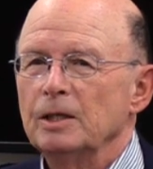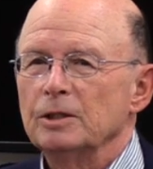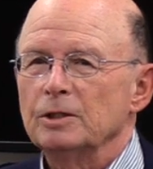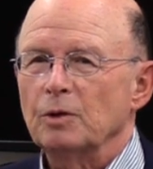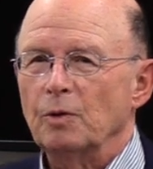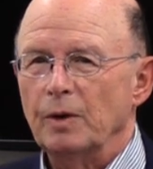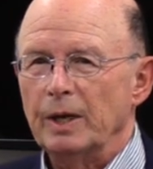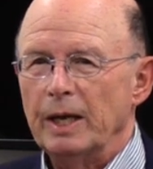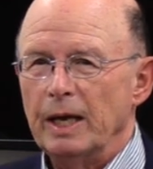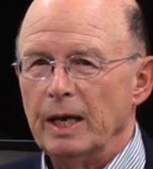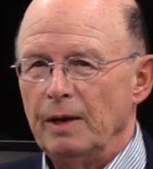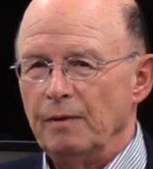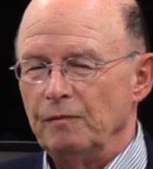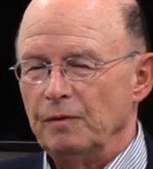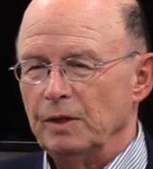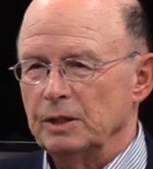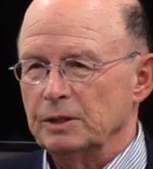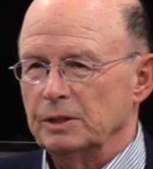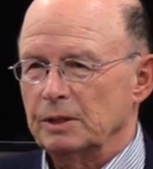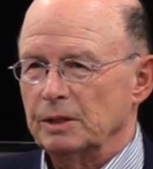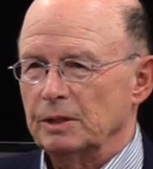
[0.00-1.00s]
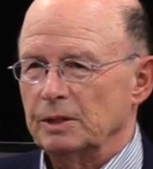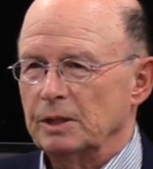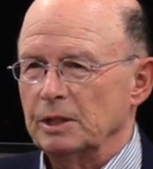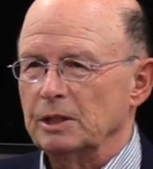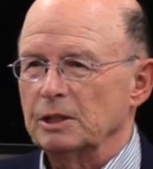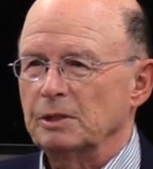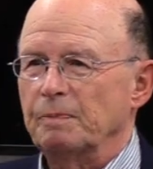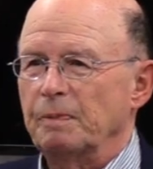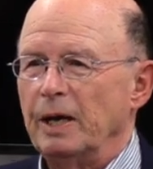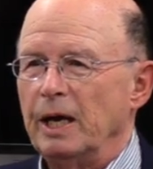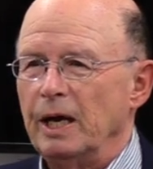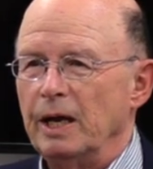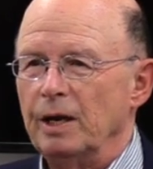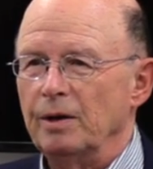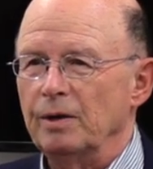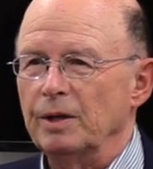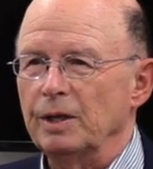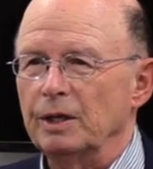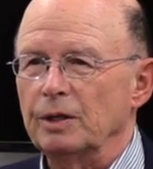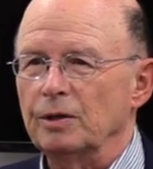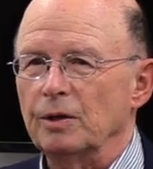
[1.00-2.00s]
so we have this, this
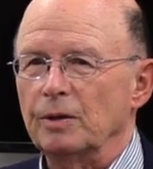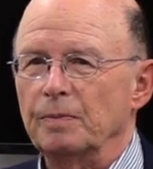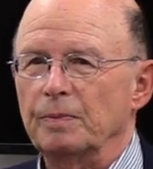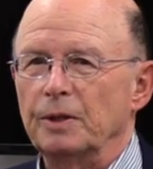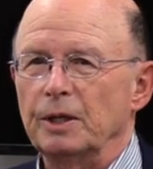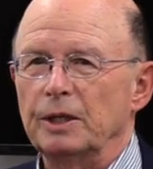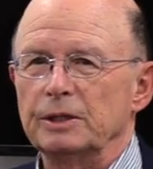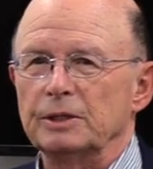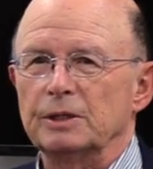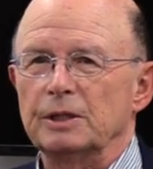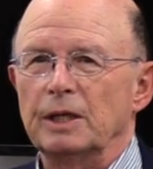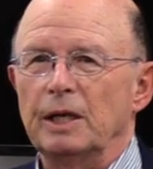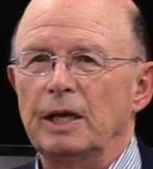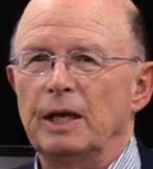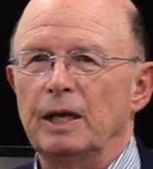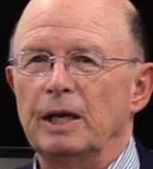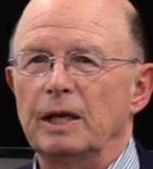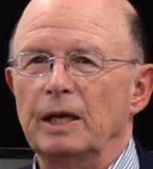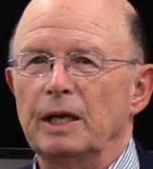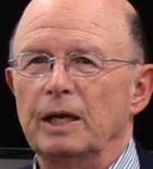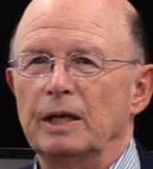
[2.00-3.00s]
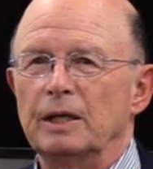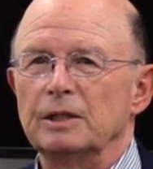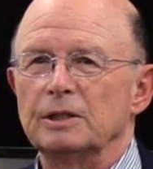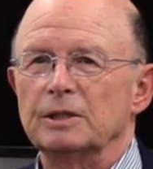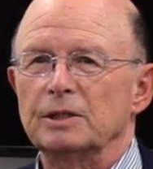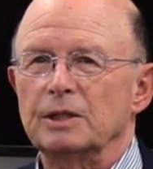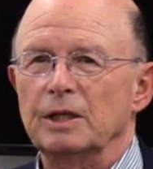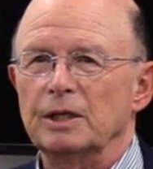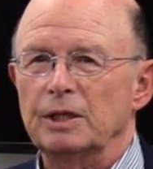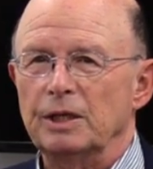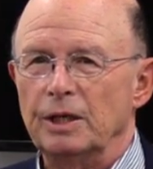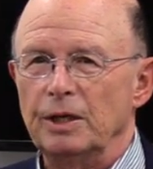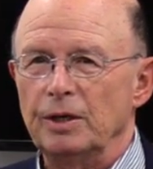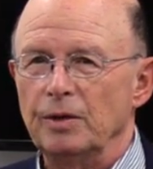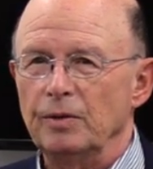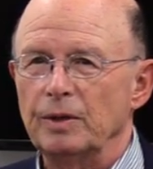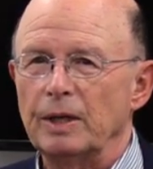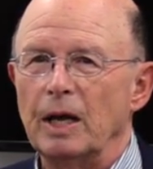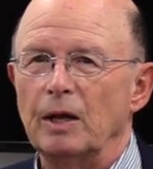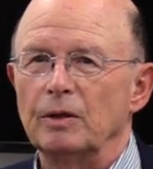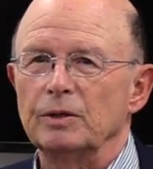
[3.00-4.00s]
pattern that took place and, and it's
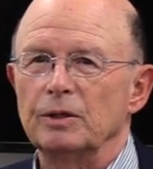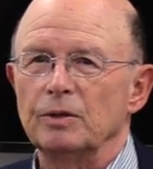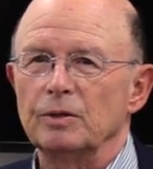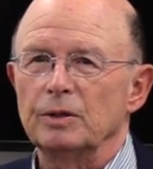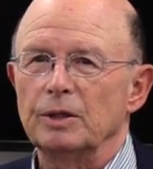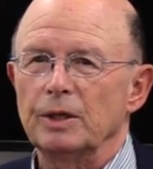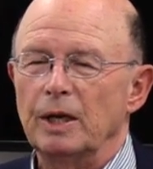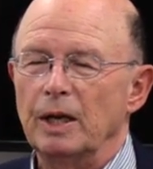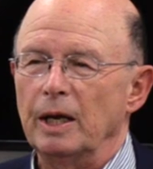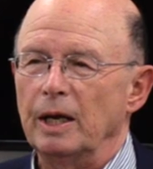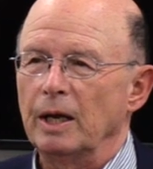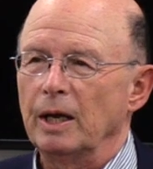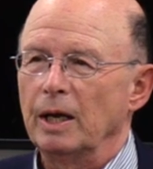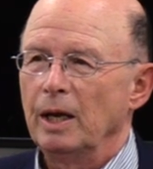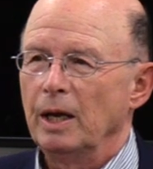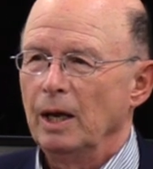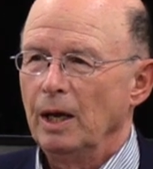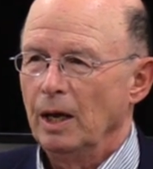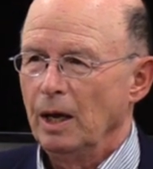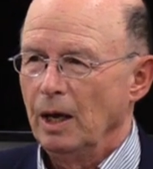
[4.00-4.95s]
continued down to today